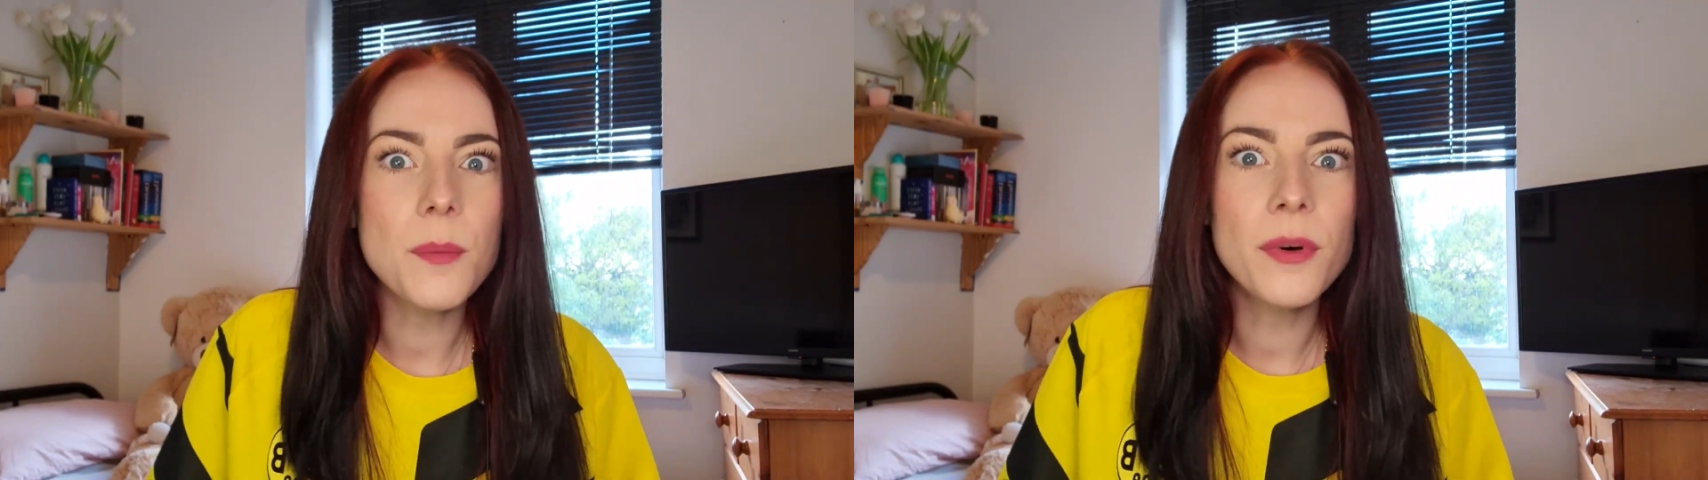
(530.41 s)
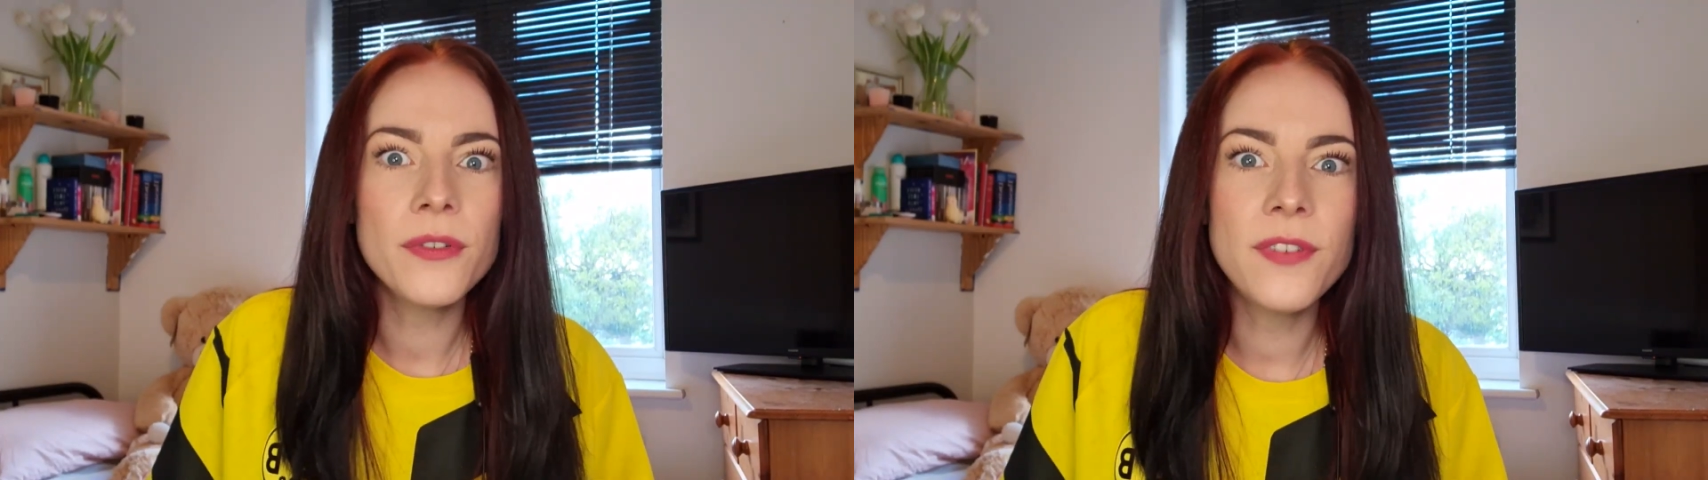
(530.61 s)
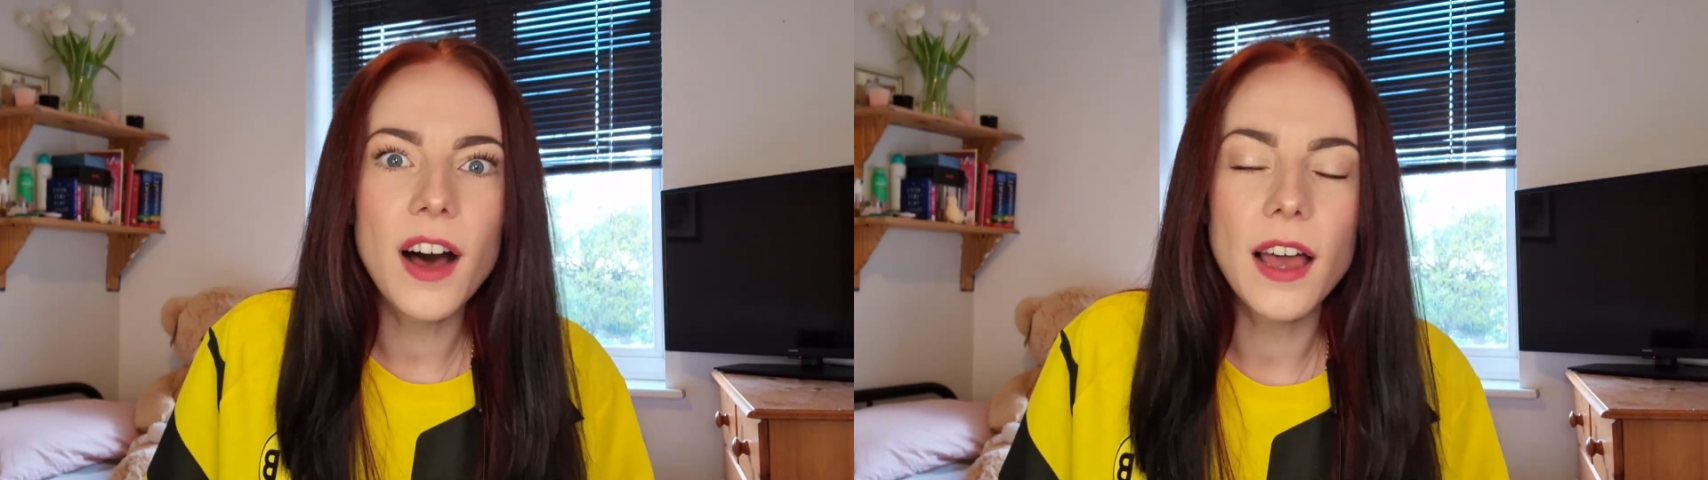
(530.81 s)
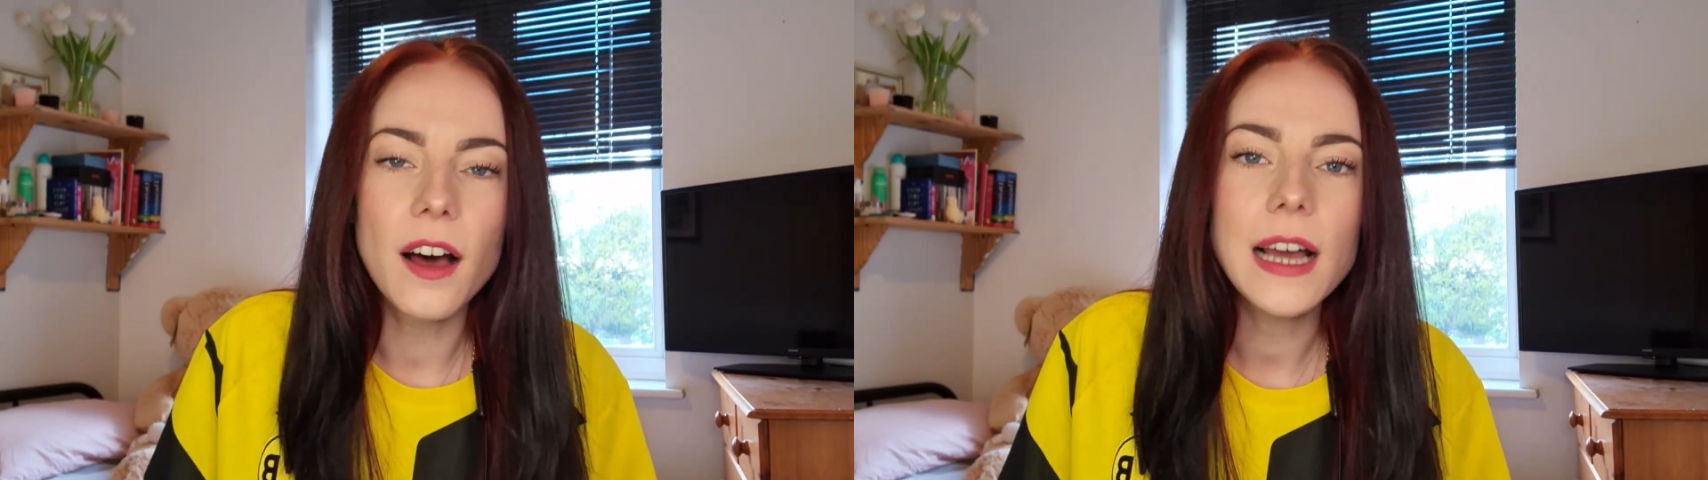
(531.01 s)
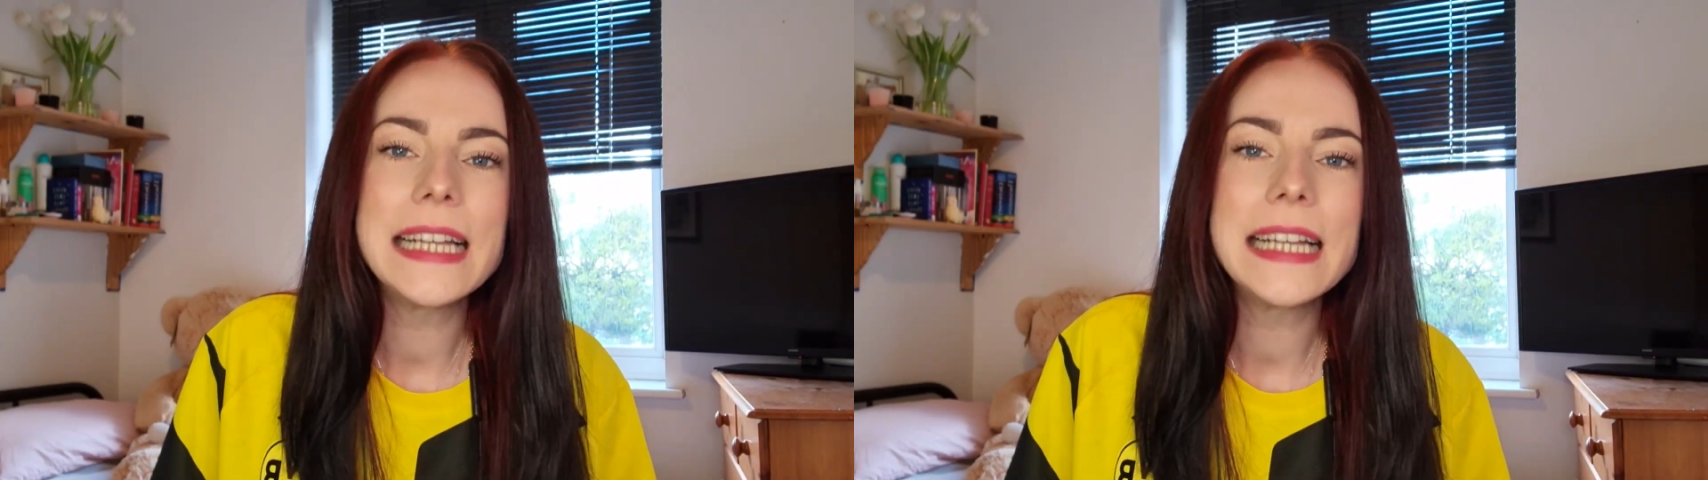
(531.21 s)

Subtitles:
up a fire